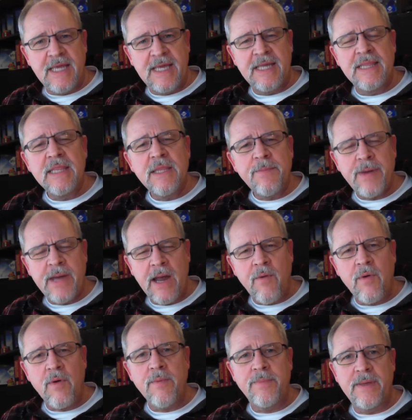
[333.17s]
in the
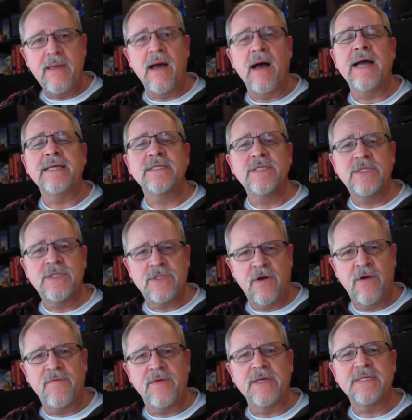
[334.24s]
Power BI
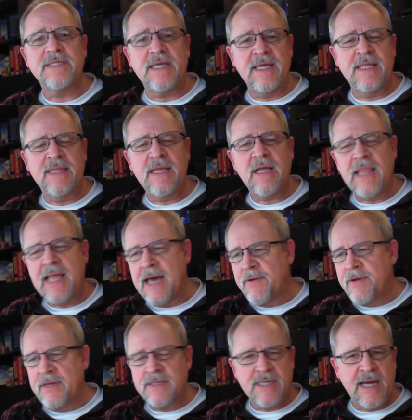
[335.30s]
service in the
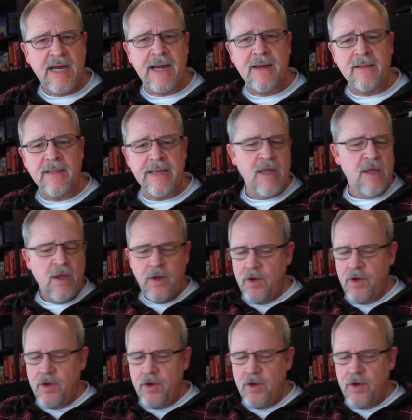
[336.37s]
cloud entirely.